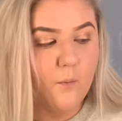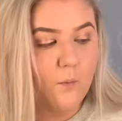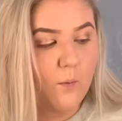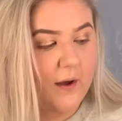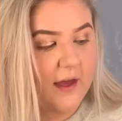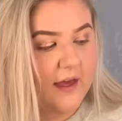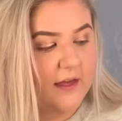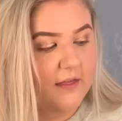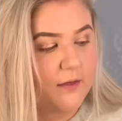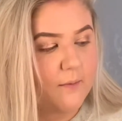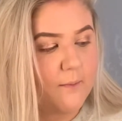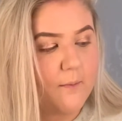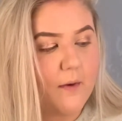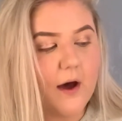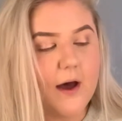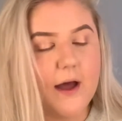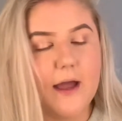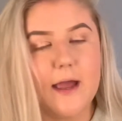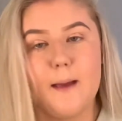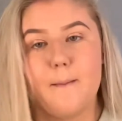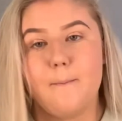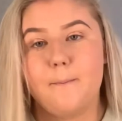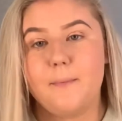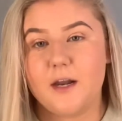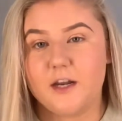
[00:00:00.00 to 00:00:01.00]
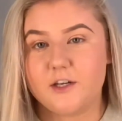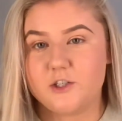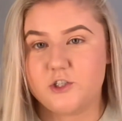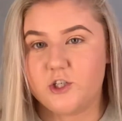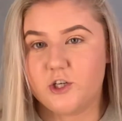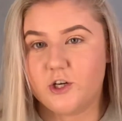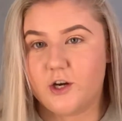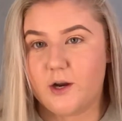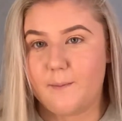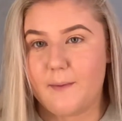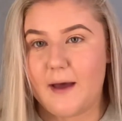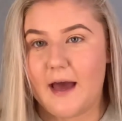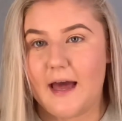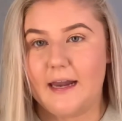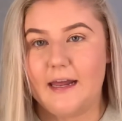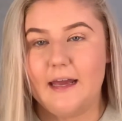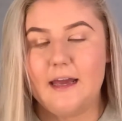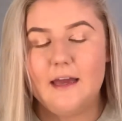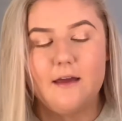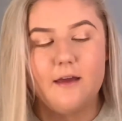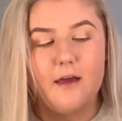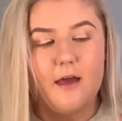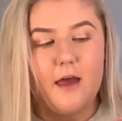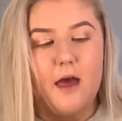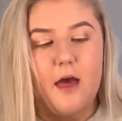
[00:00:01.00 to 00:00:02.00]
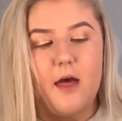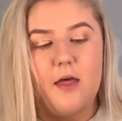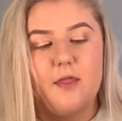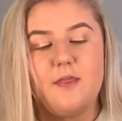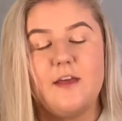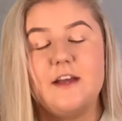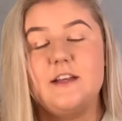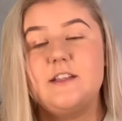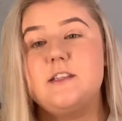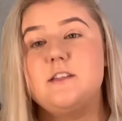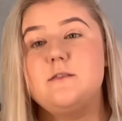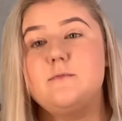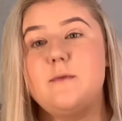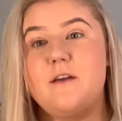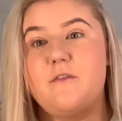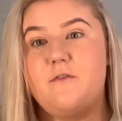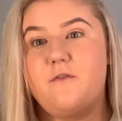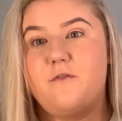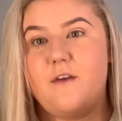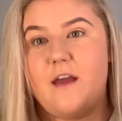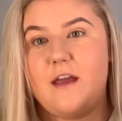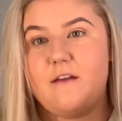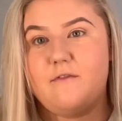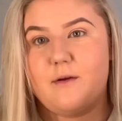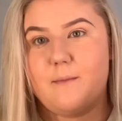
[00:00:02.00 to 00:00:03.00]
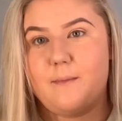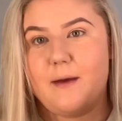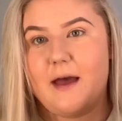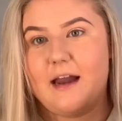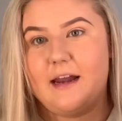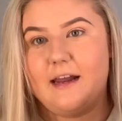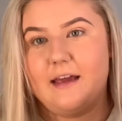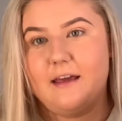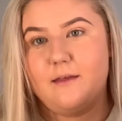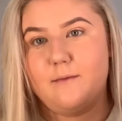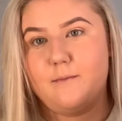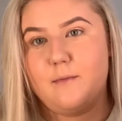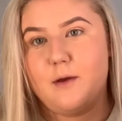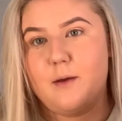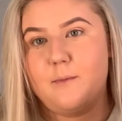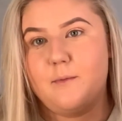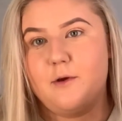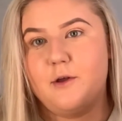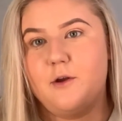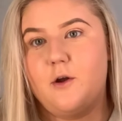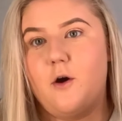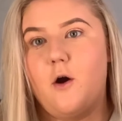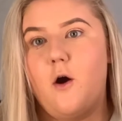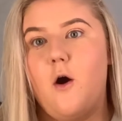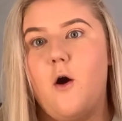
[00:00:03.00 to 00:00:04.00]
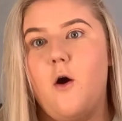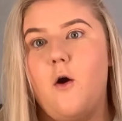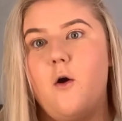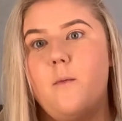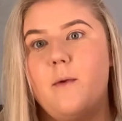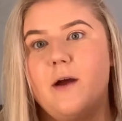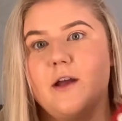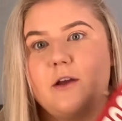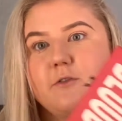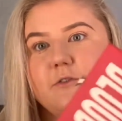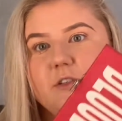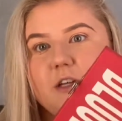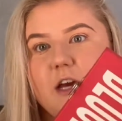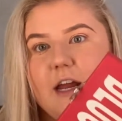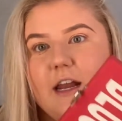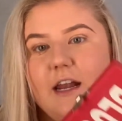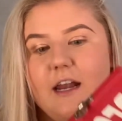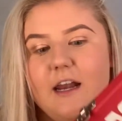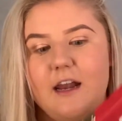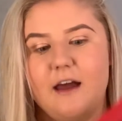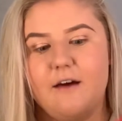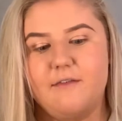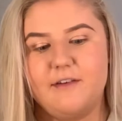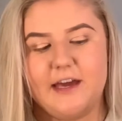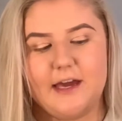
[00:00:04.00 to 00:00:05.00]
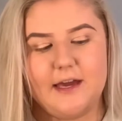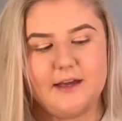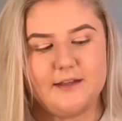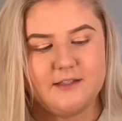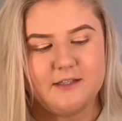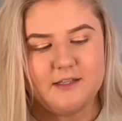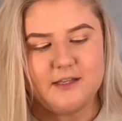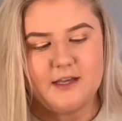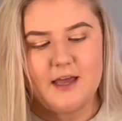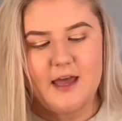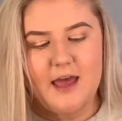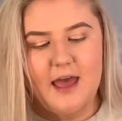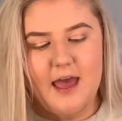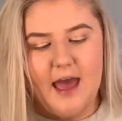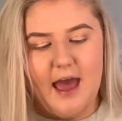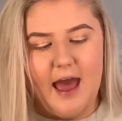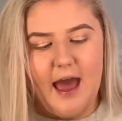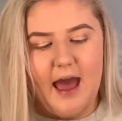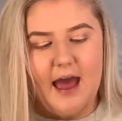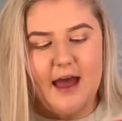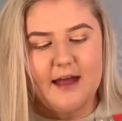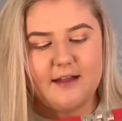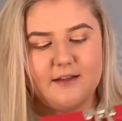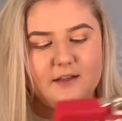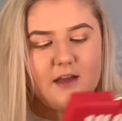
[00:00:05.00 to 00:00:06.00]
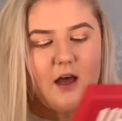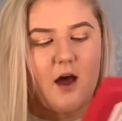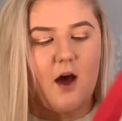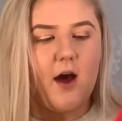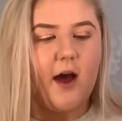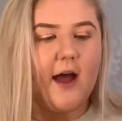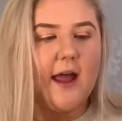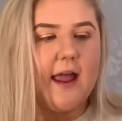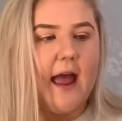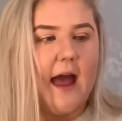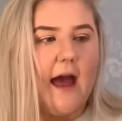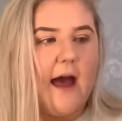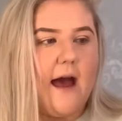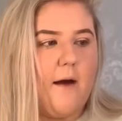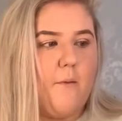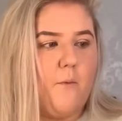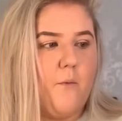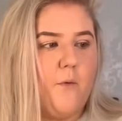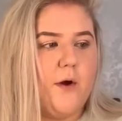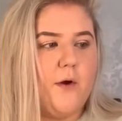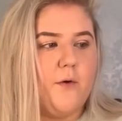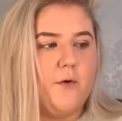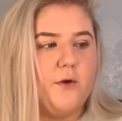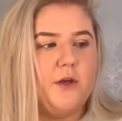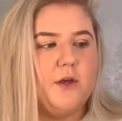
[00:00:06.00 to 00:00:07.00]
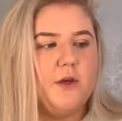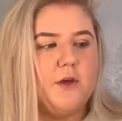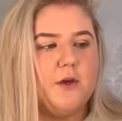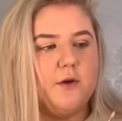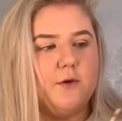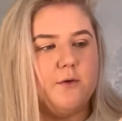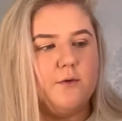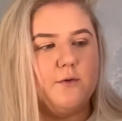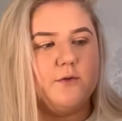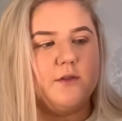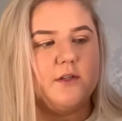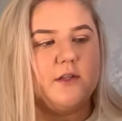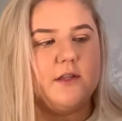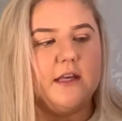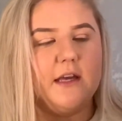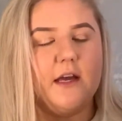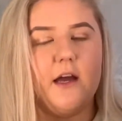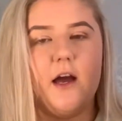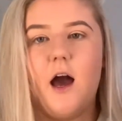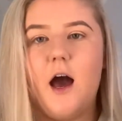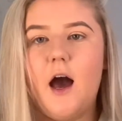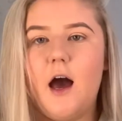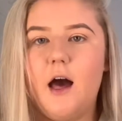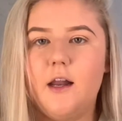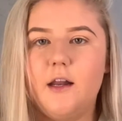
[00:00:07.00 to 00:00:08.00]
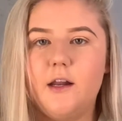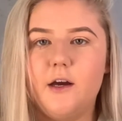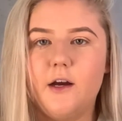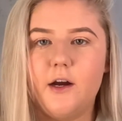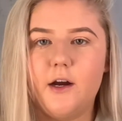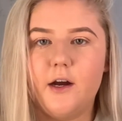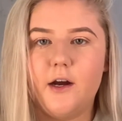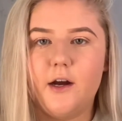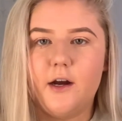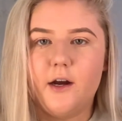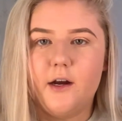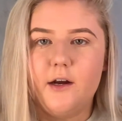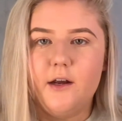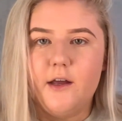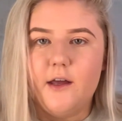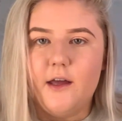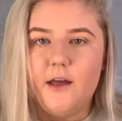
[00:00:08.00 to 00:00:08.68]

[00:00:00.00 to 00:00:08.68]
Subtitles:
with my Blood Sugar palette. This is my favourite palette at the moment. Oh my god, I love it. And I will use the colour